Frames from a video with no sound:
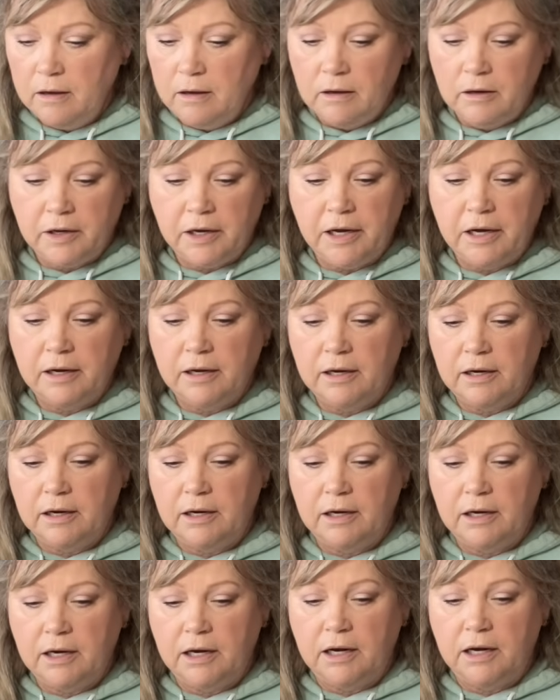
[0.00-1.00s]
Okay,
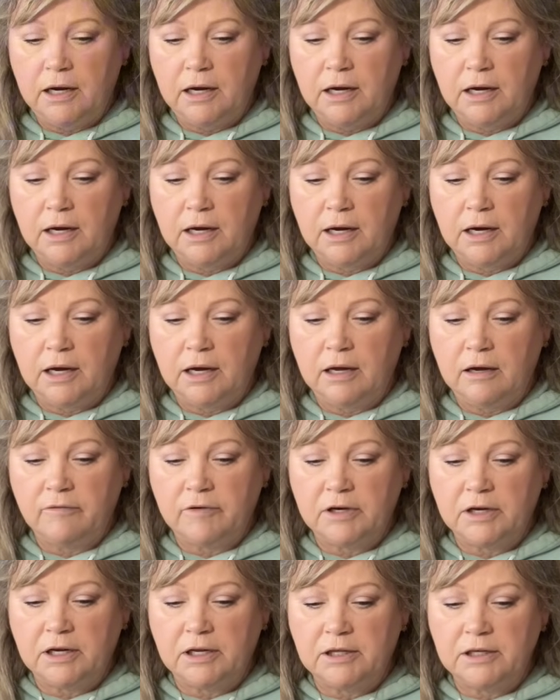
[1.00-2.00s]
I
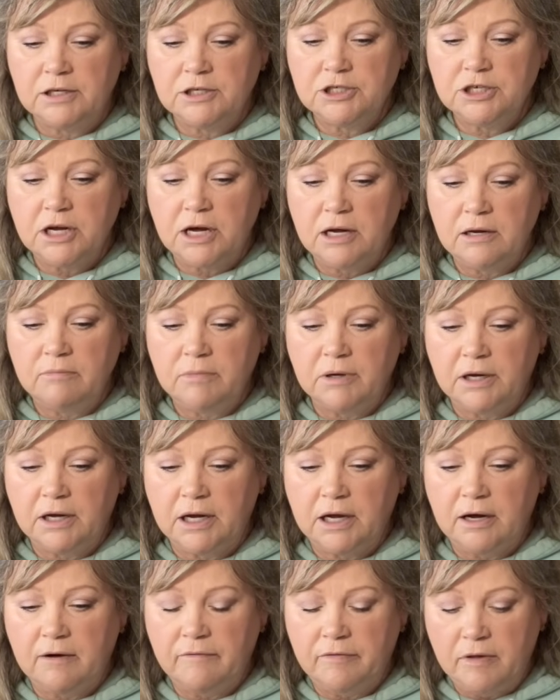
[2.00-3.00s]
haven't done this yet, but I
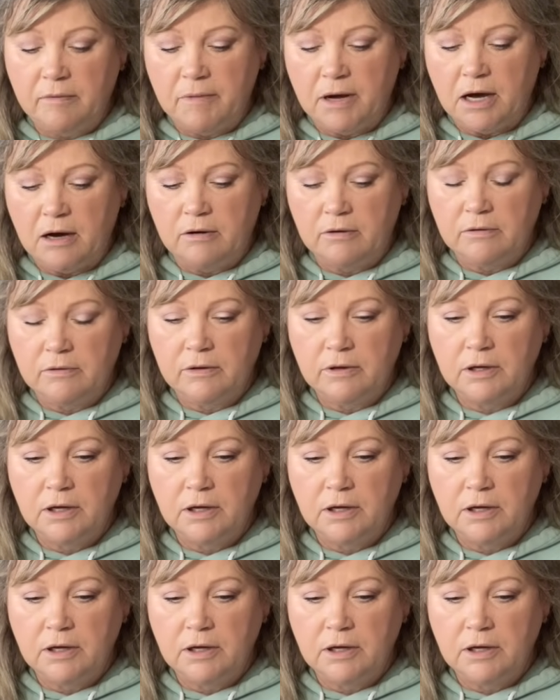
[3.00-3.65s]
have them out.